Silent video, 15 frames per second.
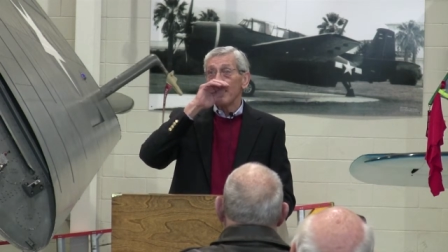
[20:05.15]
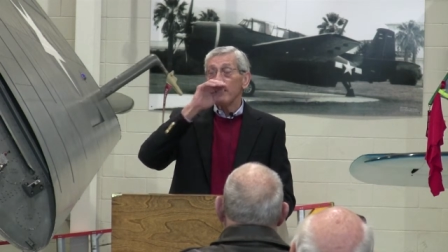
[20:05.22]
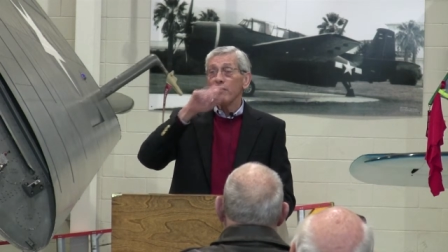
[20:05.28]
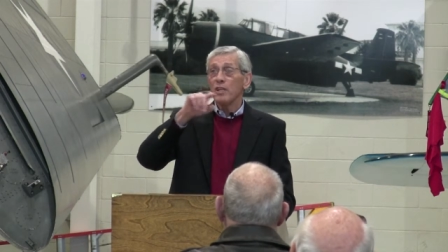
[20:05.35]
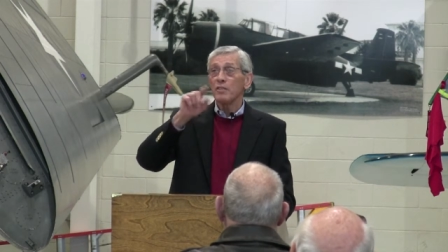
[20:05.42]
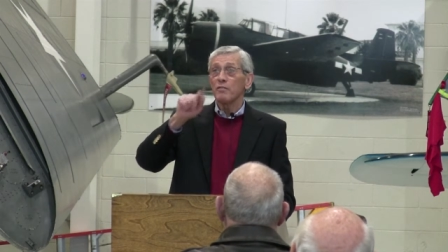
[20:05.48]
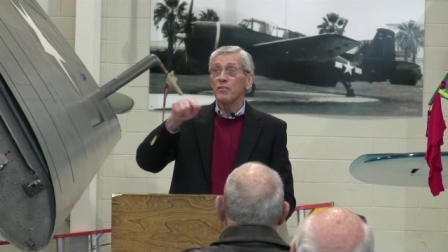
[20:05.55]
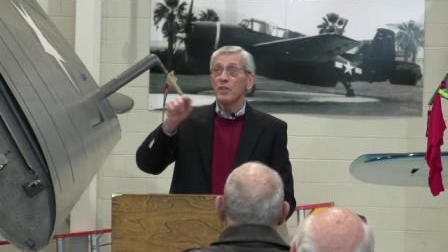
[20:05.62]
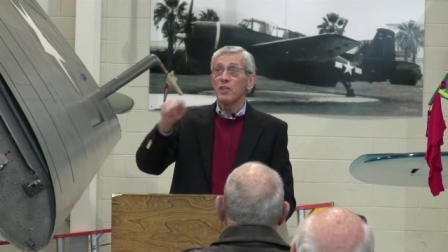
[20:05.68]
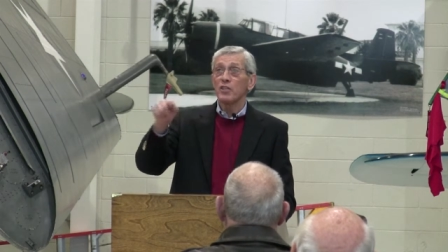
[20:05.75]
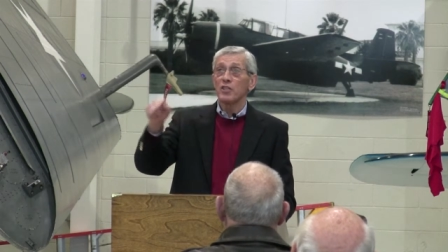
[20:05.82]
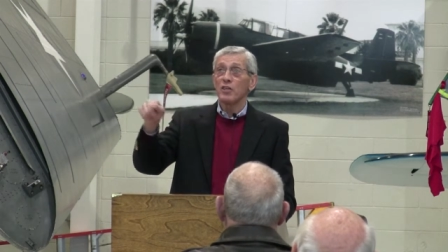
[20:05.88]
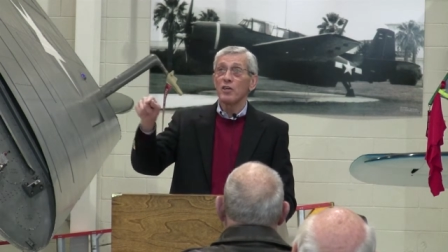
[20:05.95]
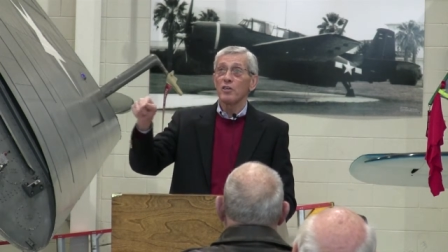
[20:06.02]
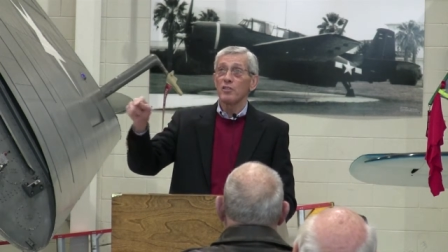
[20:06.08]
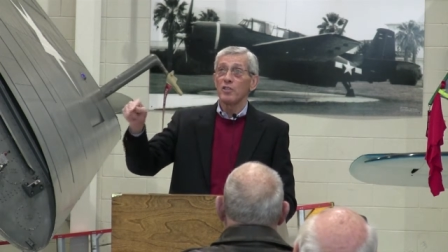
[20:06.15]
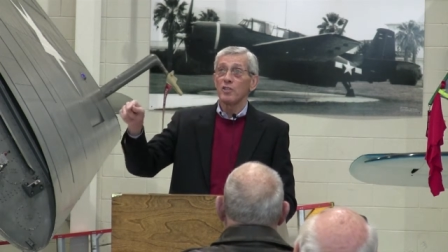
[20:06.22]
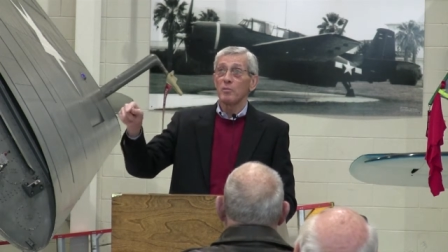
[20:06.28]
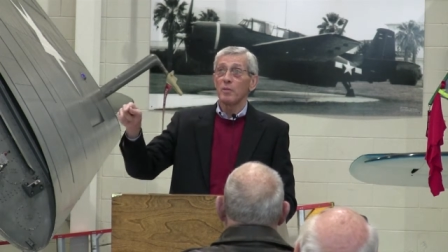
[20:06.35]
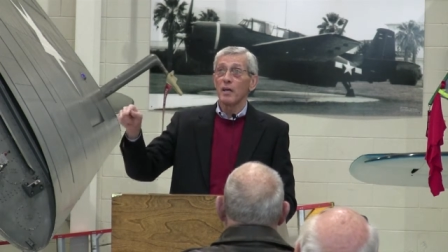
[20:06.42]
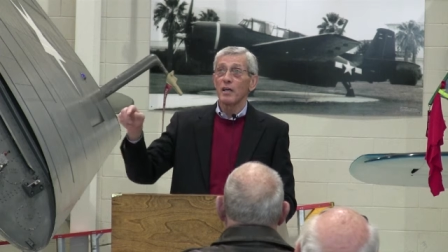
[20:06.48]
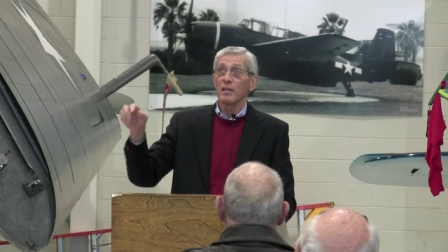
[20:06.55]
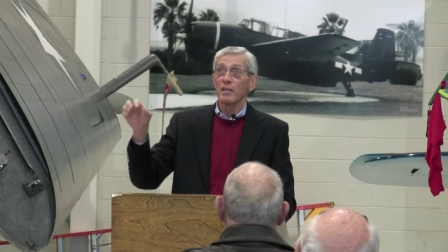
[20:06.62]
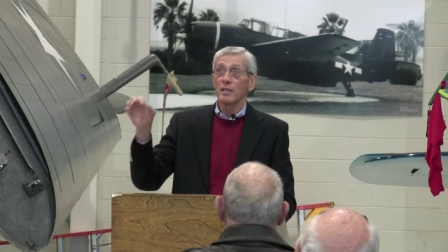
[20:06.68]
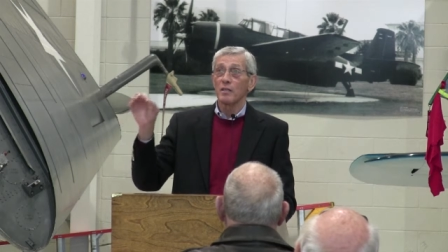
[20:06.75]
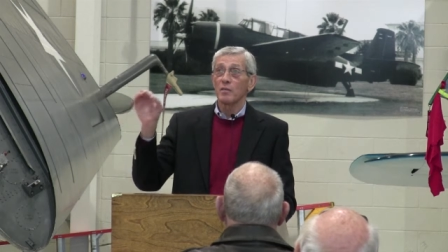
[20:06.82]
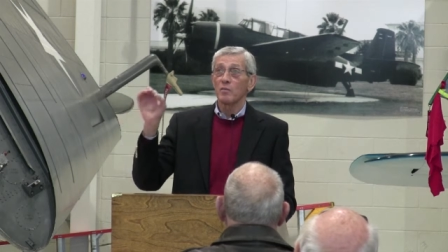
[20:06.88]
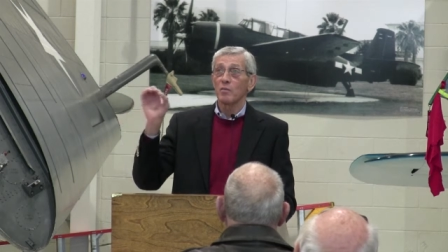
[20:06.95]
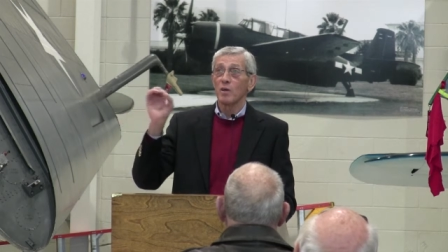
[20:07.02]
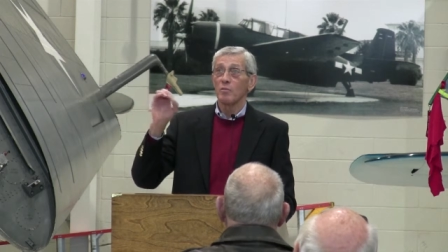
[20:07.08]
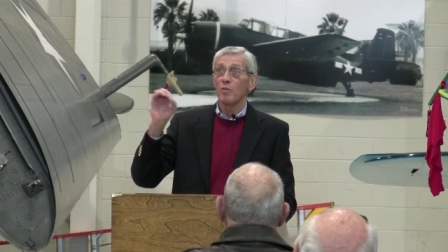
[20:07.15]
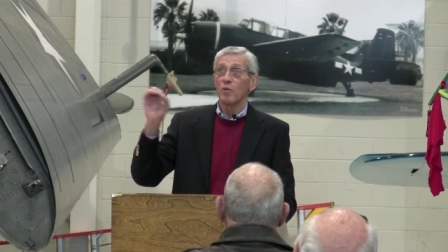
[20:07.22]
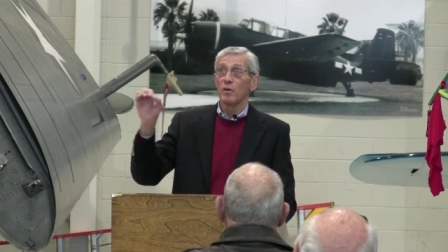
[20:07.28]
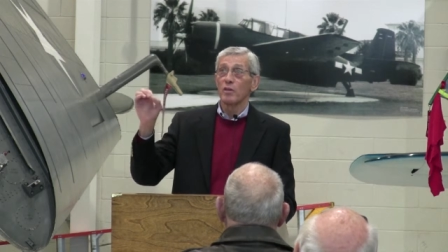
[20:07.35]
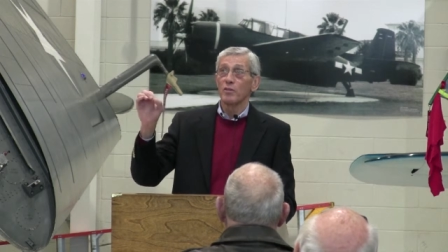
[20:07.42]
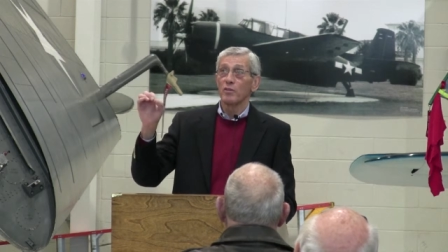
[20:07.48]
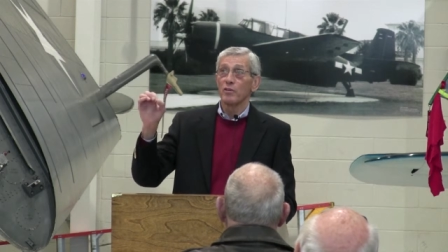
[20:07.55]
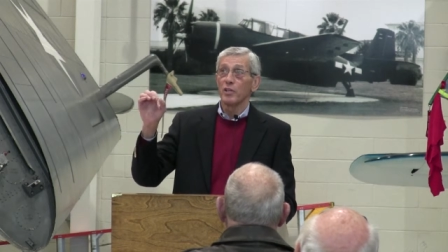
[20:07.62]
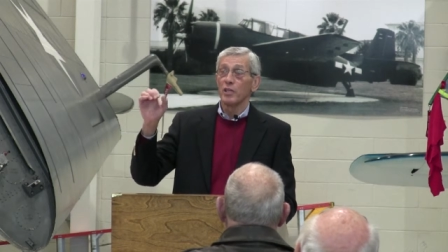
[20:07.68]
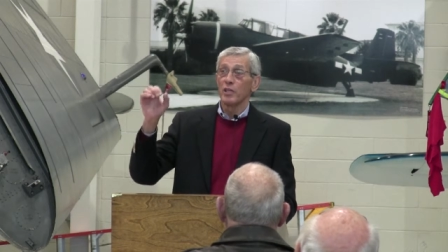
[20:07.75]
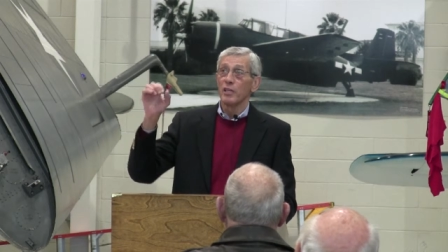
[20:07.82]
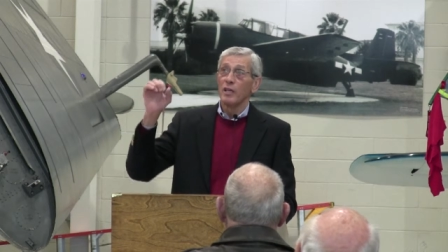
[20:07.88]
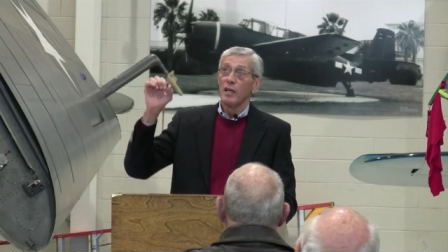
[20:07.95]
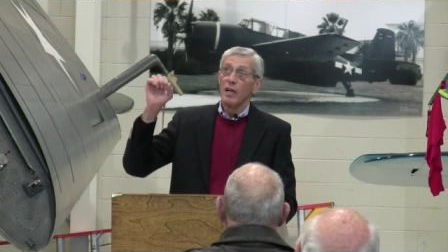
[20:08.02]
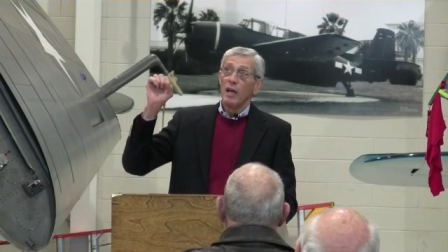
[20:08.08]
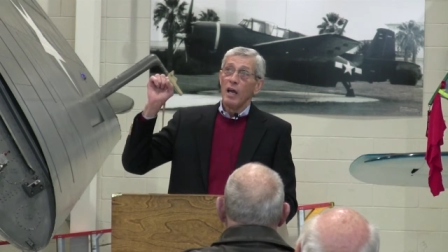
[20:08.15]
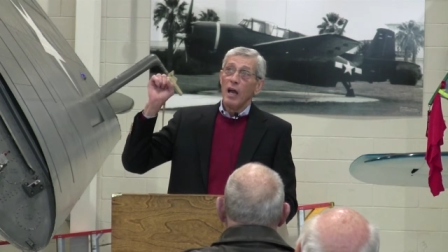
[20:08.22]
I never did finish telling you about one more ingredient.